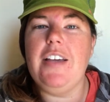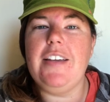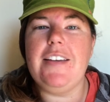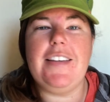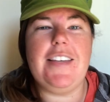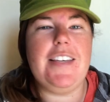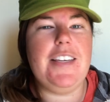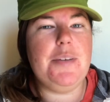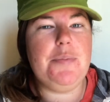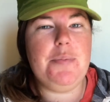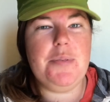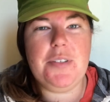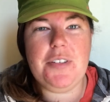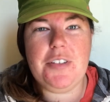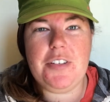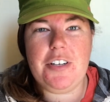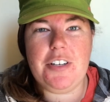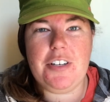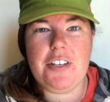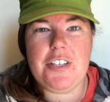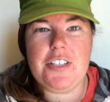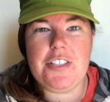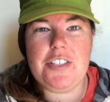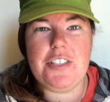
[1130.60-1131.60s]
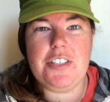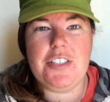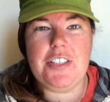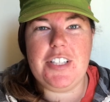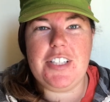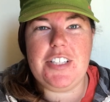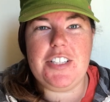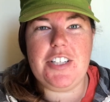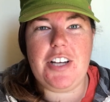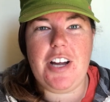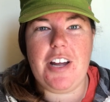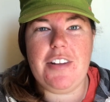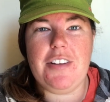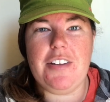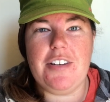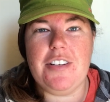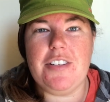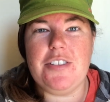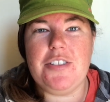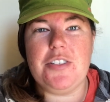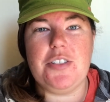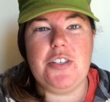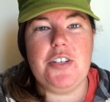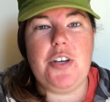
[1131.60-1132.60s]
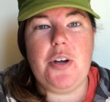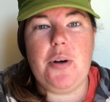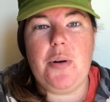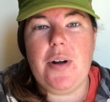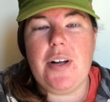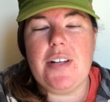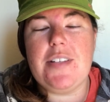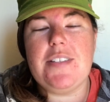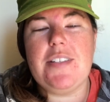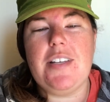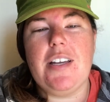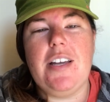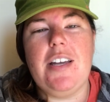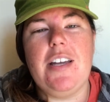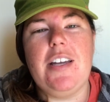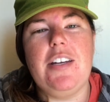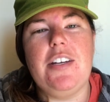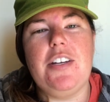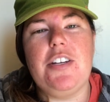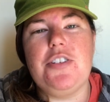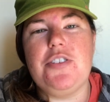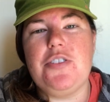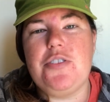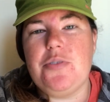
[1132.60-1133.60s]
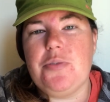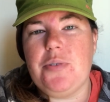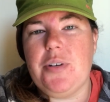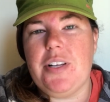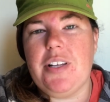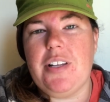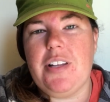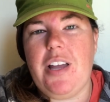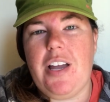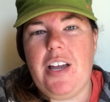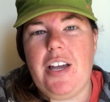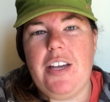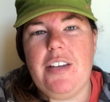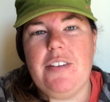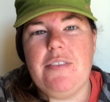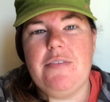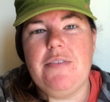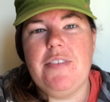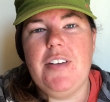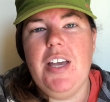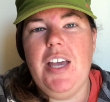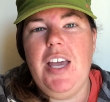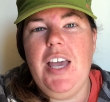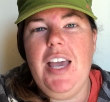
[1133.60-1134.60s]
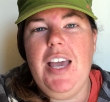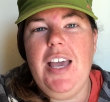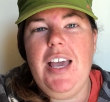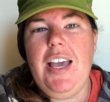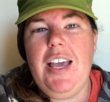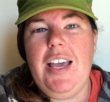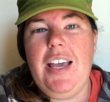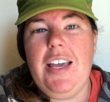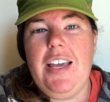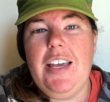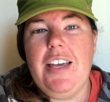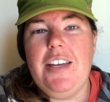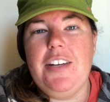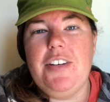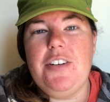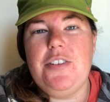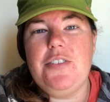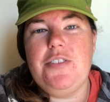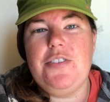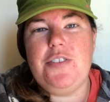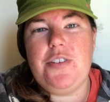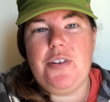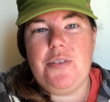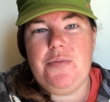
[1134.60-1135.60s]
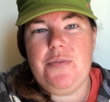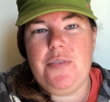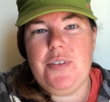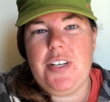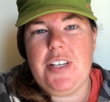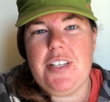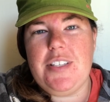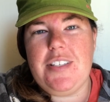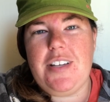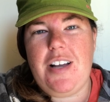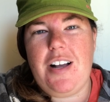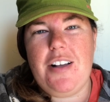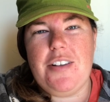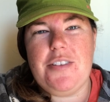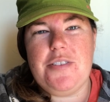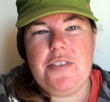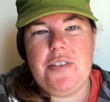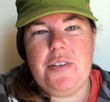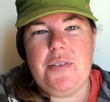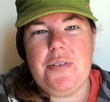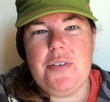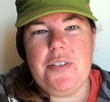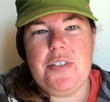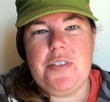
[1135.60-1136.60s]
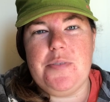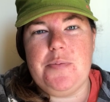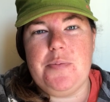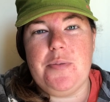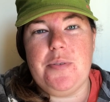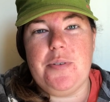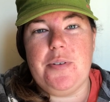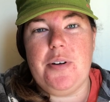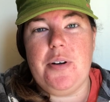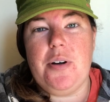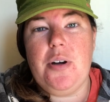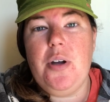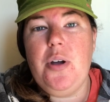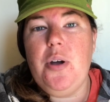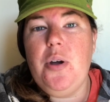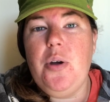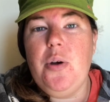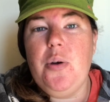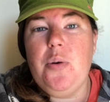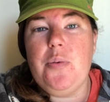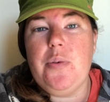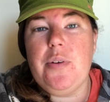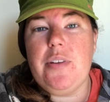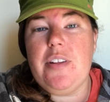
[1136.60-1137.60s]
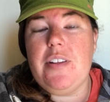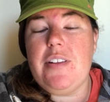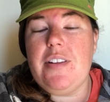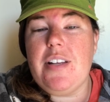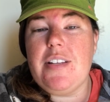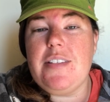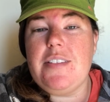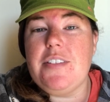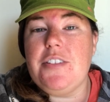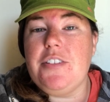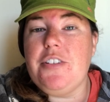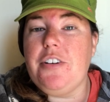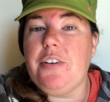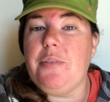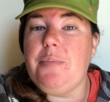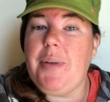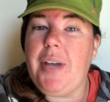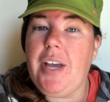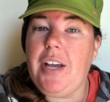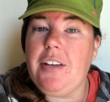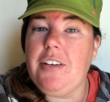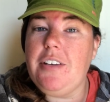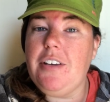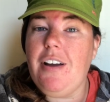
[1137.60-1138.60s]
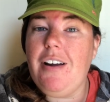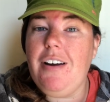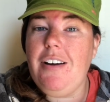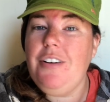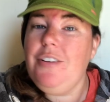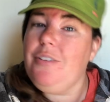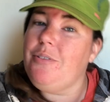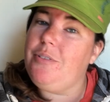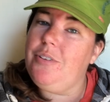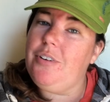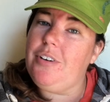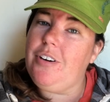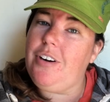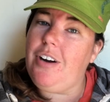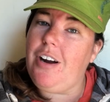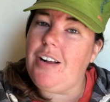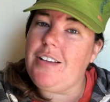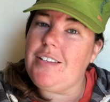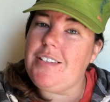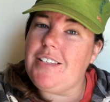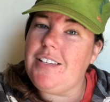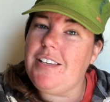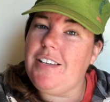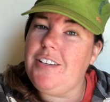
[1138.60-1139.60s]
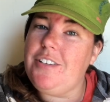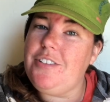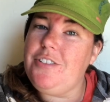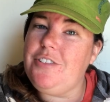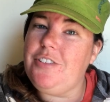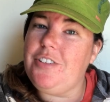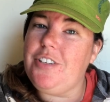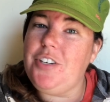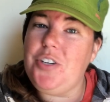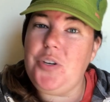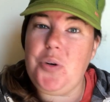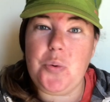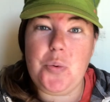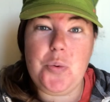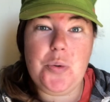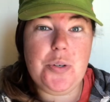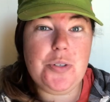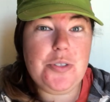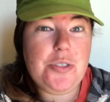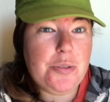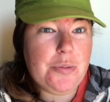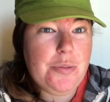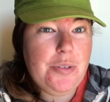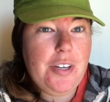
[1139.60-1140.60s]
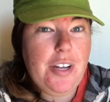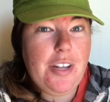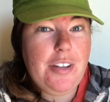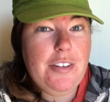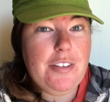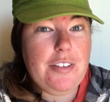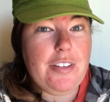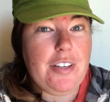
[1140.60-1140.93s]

Keep encouraging each other to go outside, enjoy life, and don't forget to also explore, whether that's in your backyard or across the country or to another